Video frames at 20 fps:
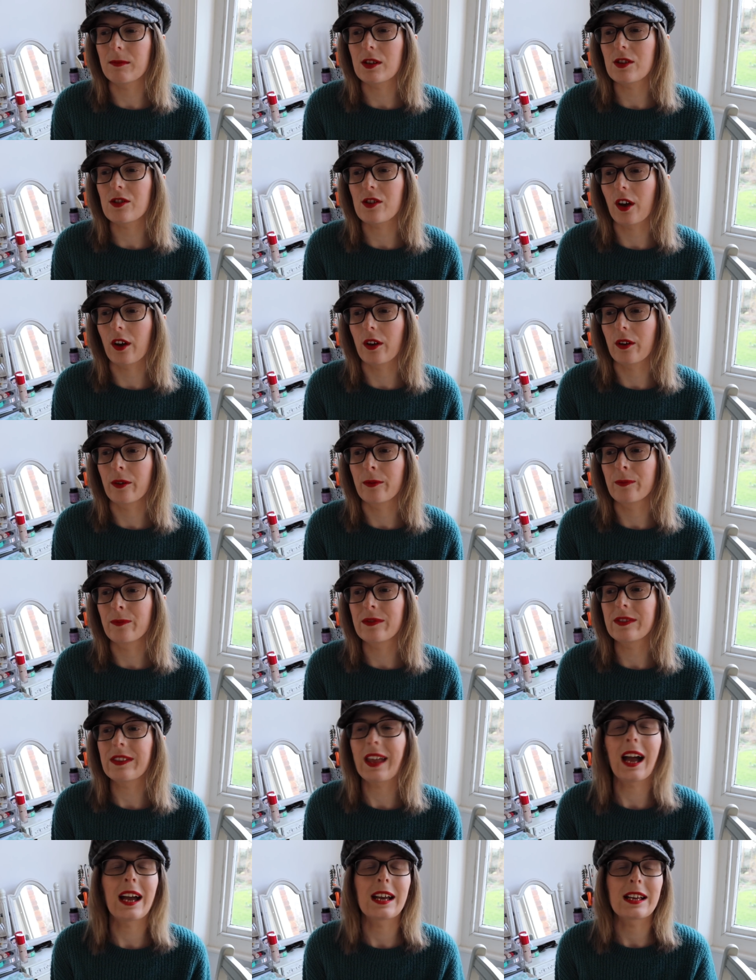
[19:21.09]
So
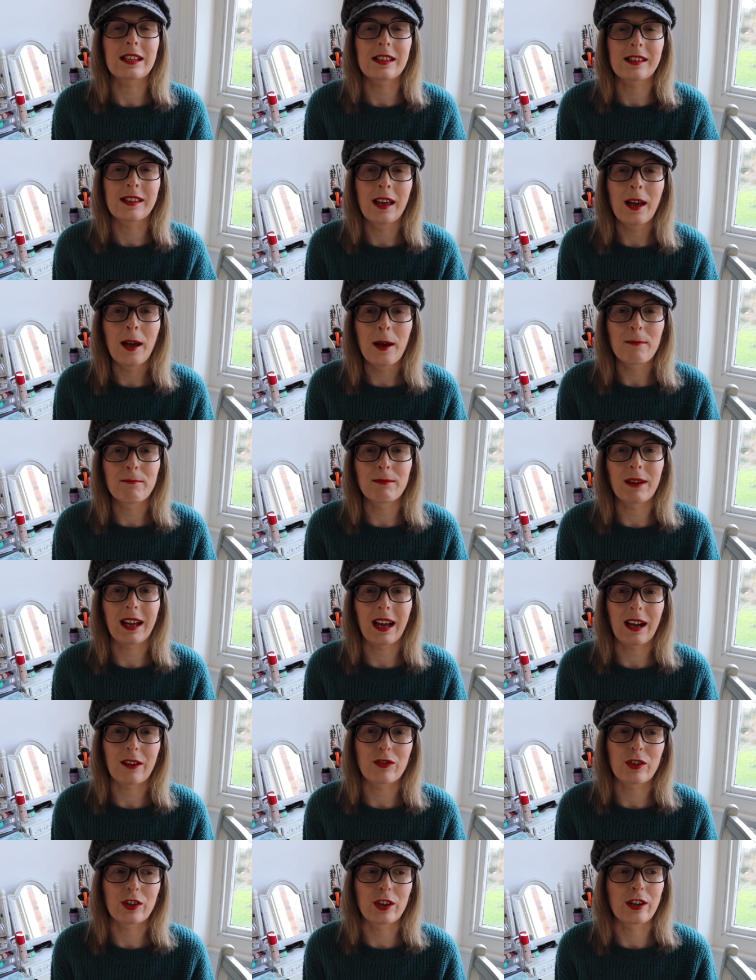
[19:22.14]
that is my
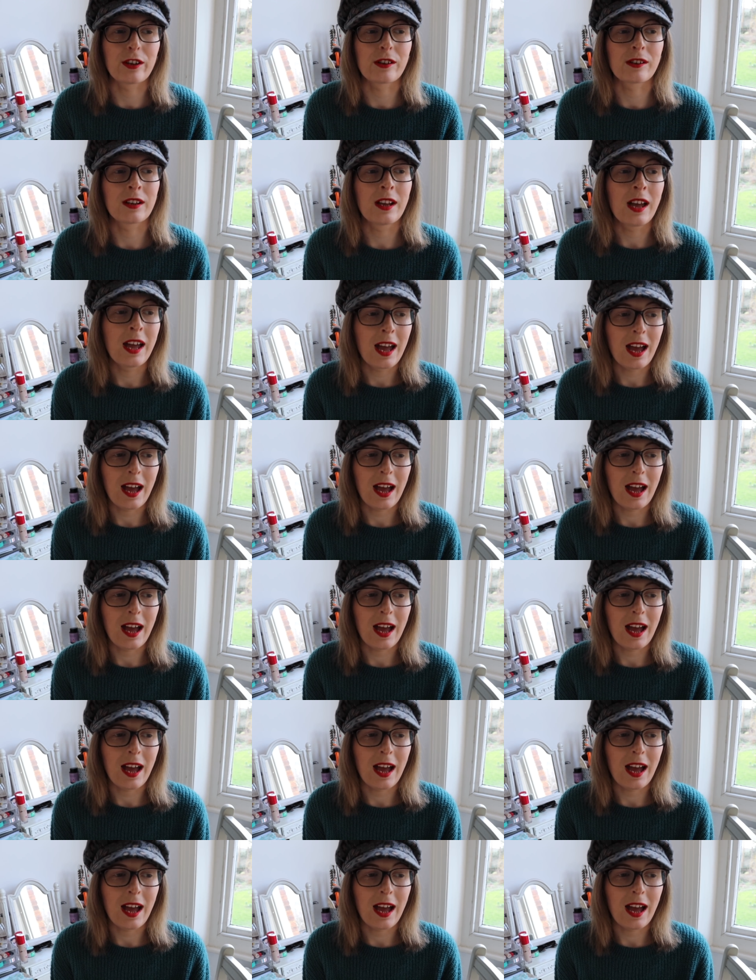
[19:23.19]
afternoon.